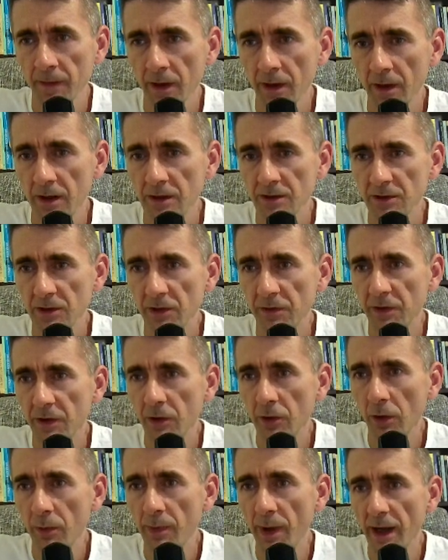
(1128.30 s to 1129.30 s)
So if you go
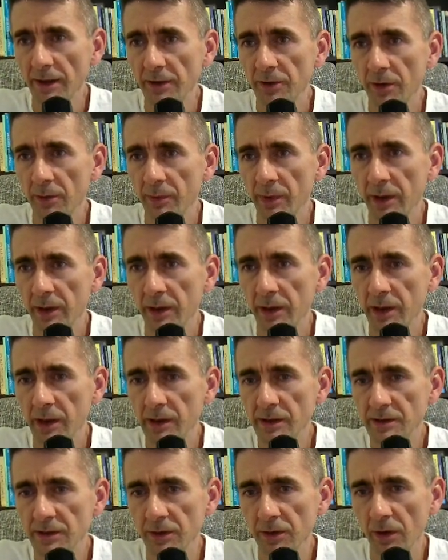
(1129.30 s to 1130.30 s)
back to the beginning,
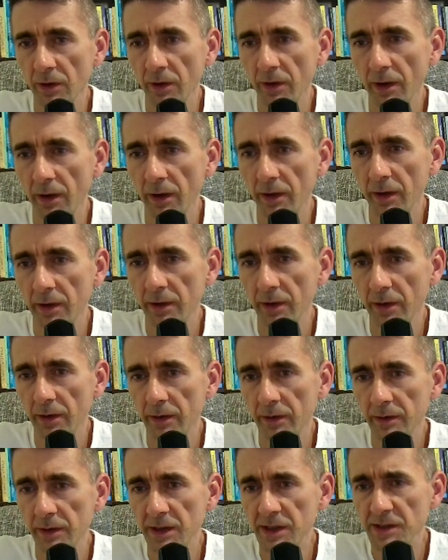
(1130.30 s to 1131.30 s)
so
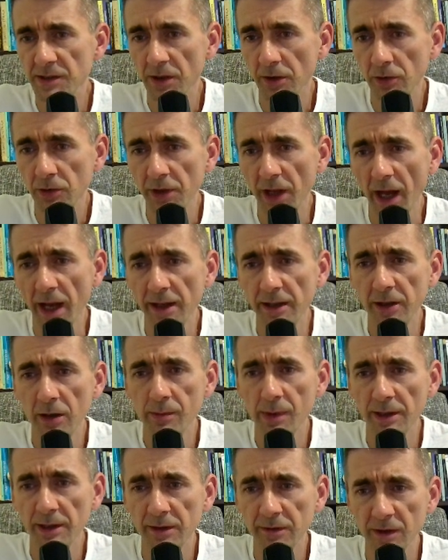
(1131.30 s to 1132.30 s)
this is a good idea,
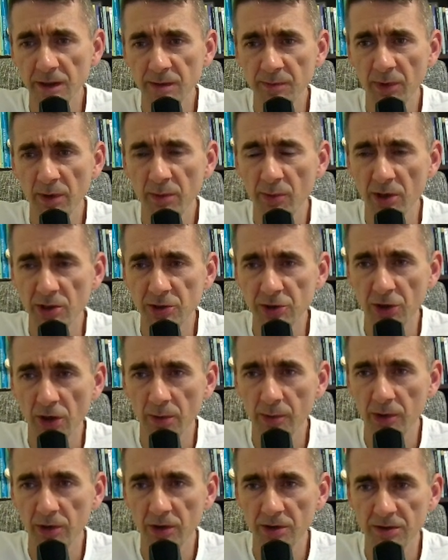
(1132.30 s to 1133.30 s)
but it was premature
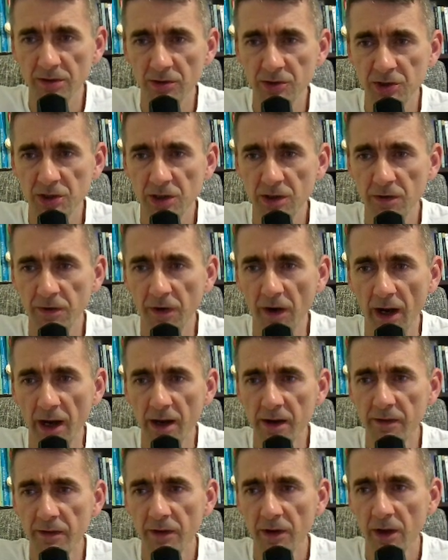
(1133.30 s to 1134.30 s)
because of g5.
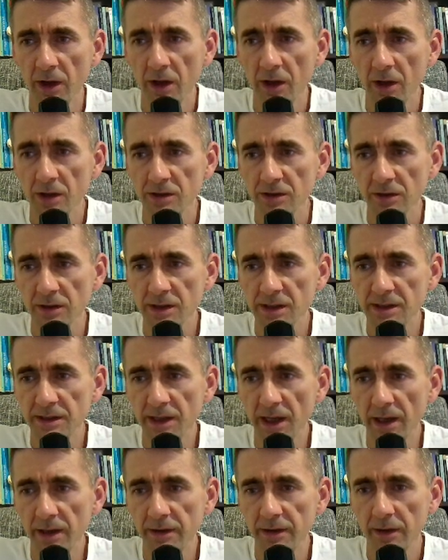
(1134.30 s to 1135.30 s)
So
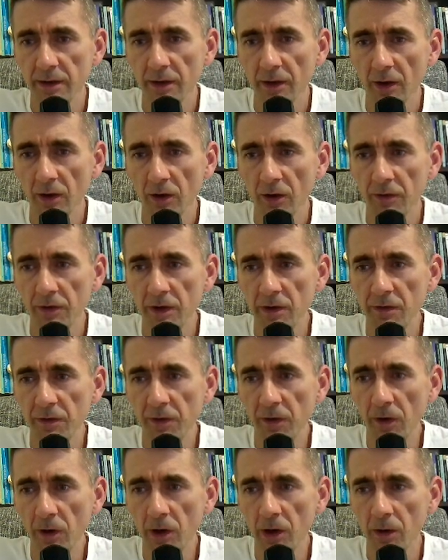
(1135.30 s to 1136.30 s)
instead of
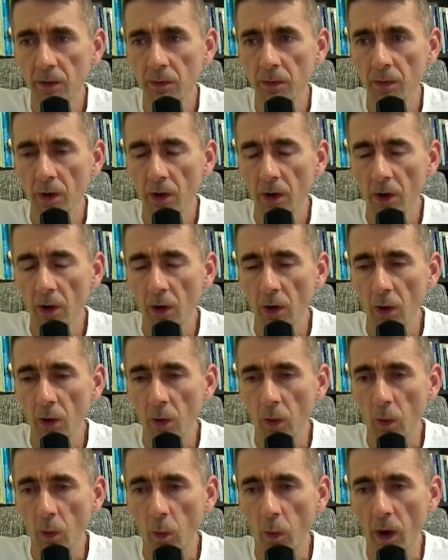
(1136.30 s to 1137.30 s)
e4,
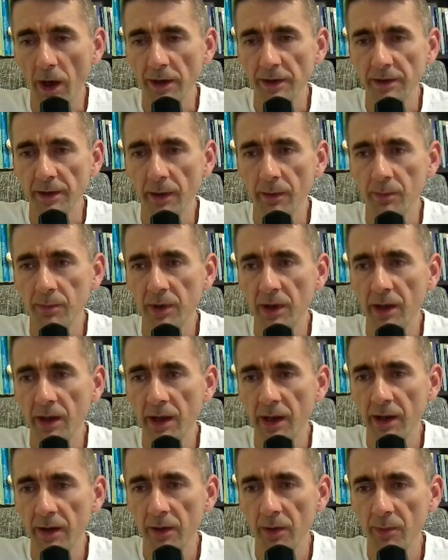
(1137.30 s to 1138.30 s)
white can
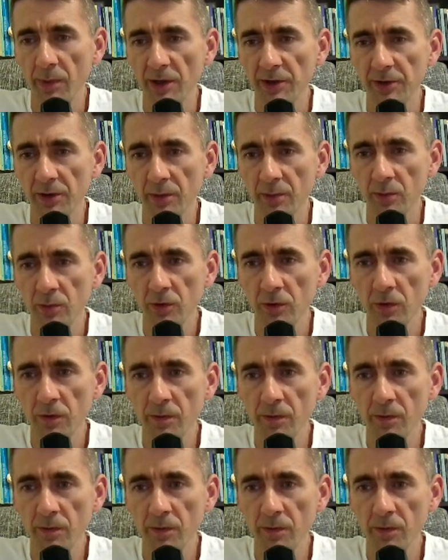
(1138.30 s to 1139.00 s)
play a better move.